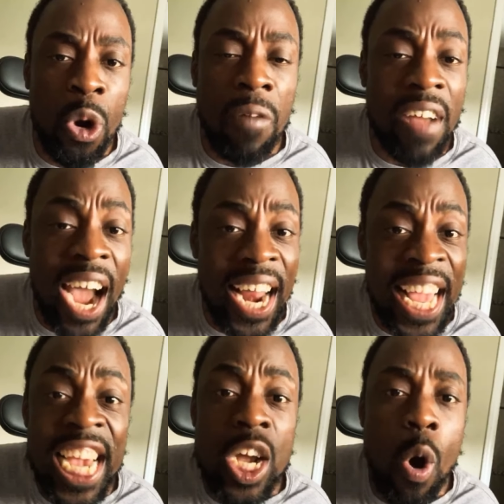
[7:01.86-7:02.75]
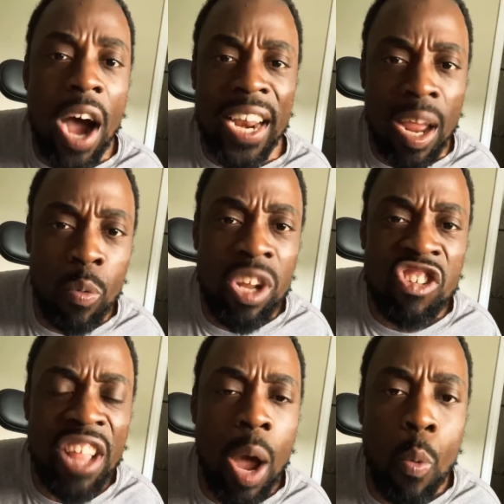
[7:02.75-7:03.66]
of God and he go out there and
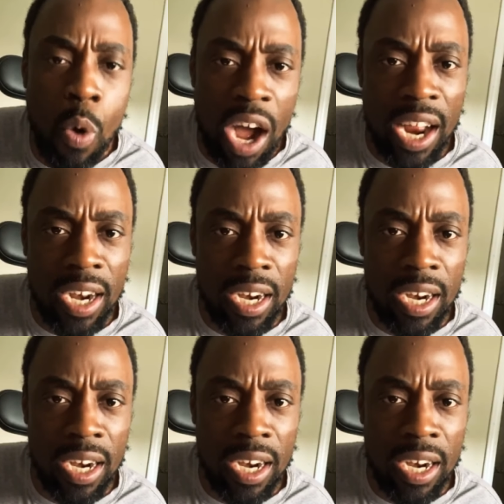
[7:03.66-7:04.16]
reach that one.